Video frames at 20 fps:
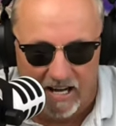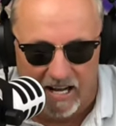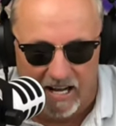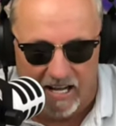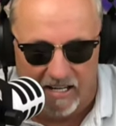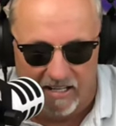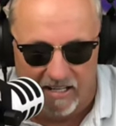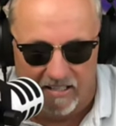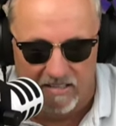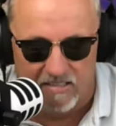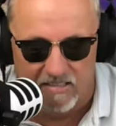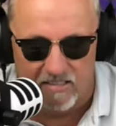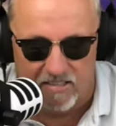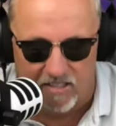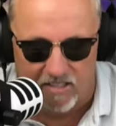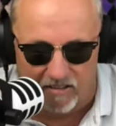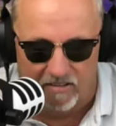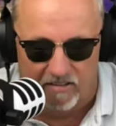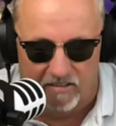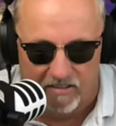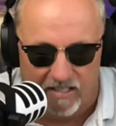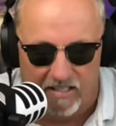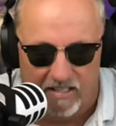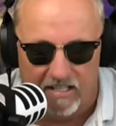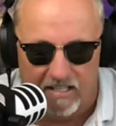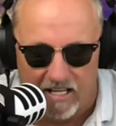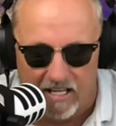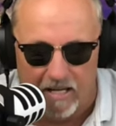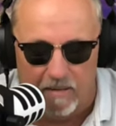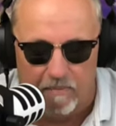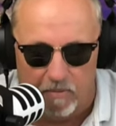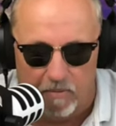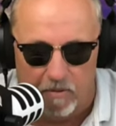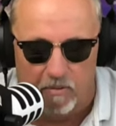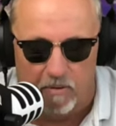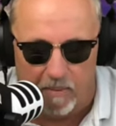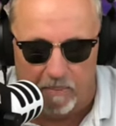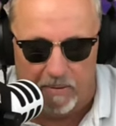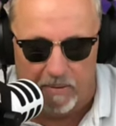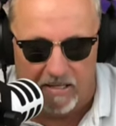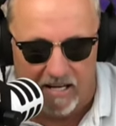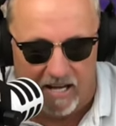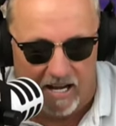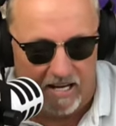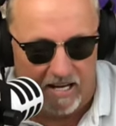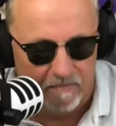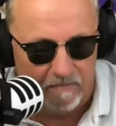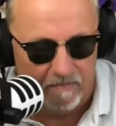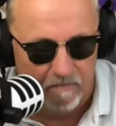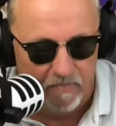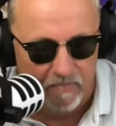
and uncertainty keep you up at night.